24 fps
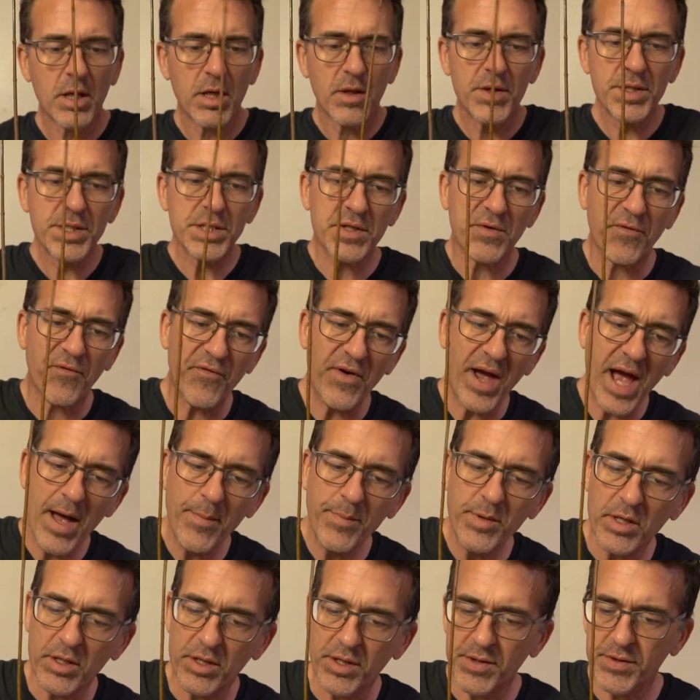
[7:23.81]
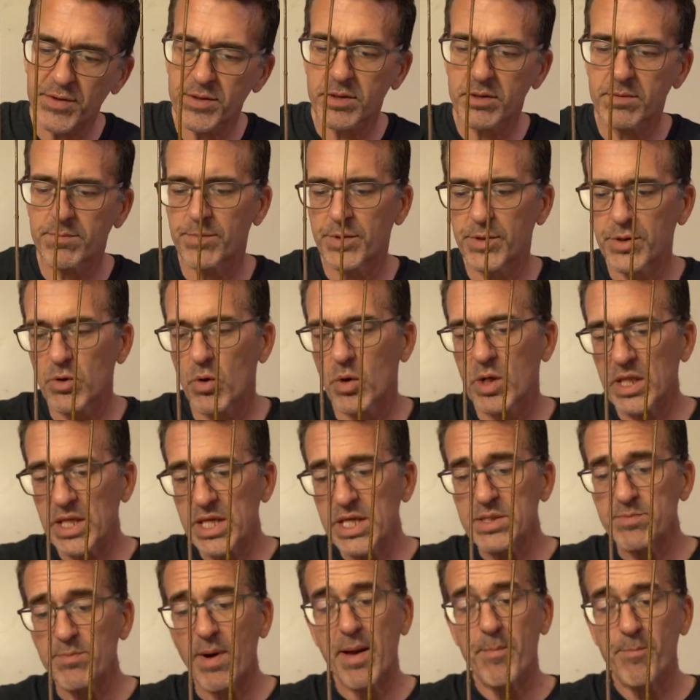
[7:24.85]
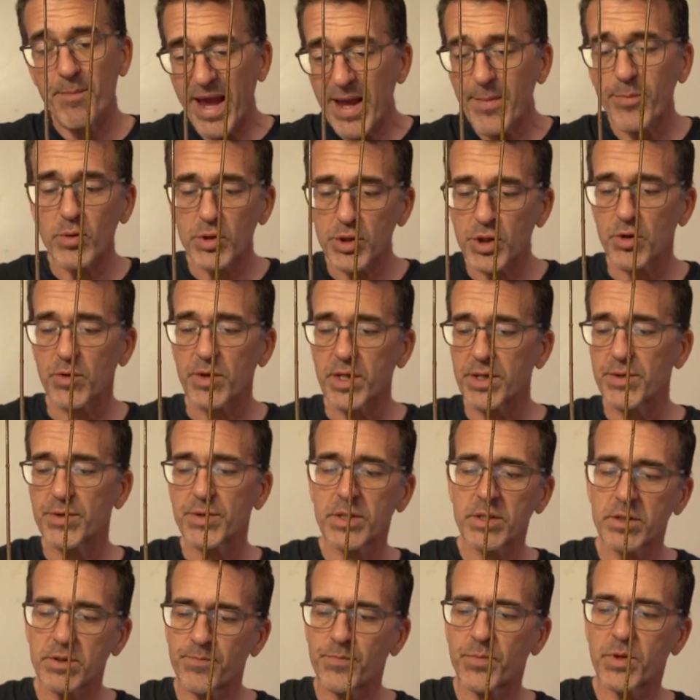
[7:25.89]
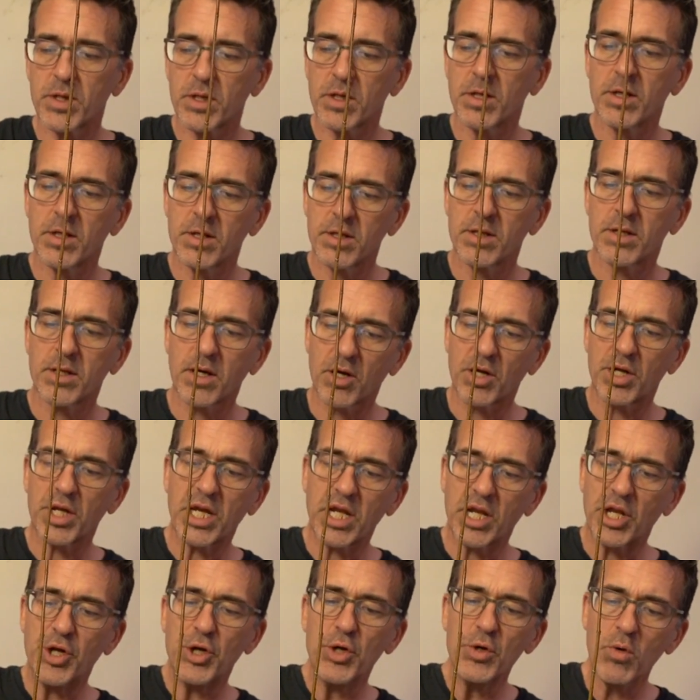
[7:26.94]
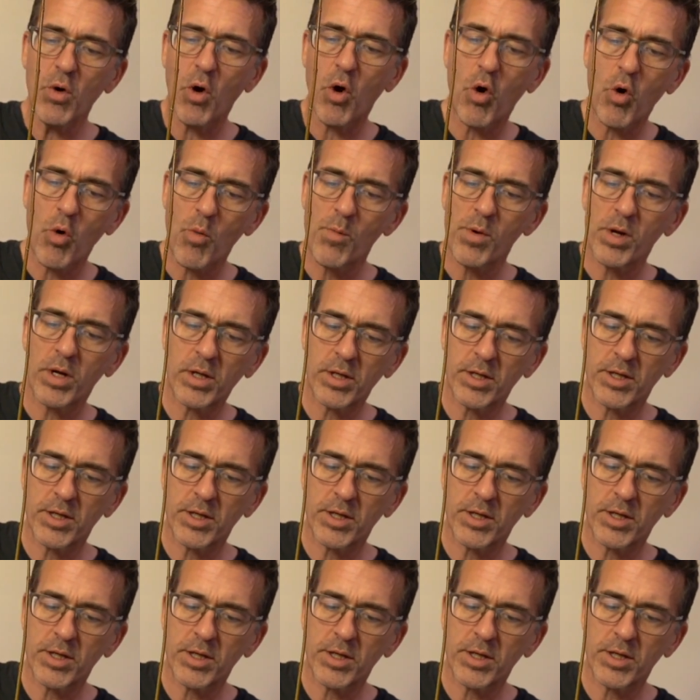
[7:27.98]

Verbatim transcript: This is fabulous. So at least my maple trees are gonna get a new home.